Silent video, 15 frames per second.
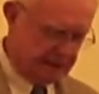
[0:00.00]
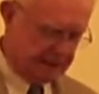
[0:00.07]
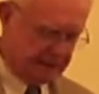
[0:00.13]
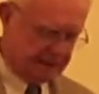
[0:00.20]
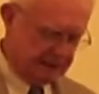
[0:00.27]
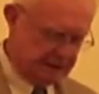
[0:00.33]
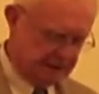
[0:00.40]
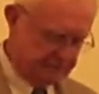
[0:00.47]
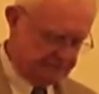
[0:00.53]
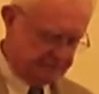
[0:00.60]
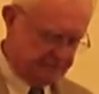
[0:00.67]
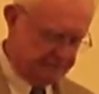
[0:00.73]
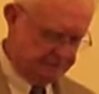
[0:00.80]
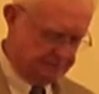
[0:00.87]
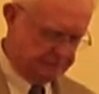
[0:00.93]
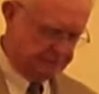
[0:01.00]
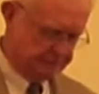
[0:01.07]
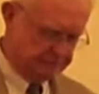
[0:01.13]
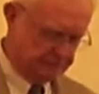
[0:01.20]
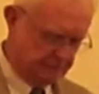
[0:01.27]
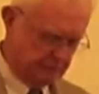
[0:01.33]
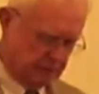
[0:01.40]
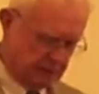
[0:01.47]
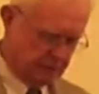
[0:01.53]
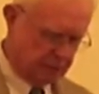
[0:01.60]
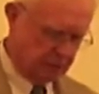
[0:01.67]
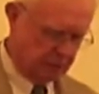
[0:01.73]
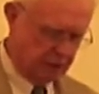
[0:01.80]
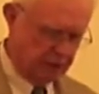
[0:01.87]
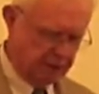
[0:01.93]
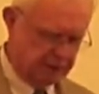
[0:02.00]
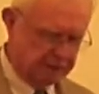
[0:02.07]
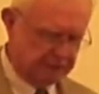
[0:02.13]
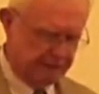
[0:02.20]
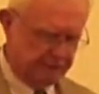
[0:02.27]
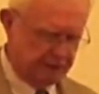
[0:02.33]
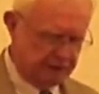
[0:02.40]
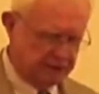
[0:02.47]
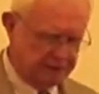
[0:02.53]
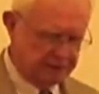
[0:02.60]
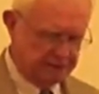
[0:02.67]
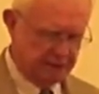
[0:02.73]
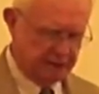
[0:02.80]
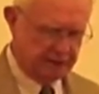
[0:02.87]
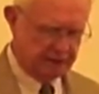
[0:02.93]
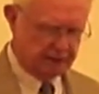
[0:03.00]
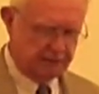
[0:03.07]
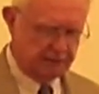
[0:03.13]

In the early 70s, Dianna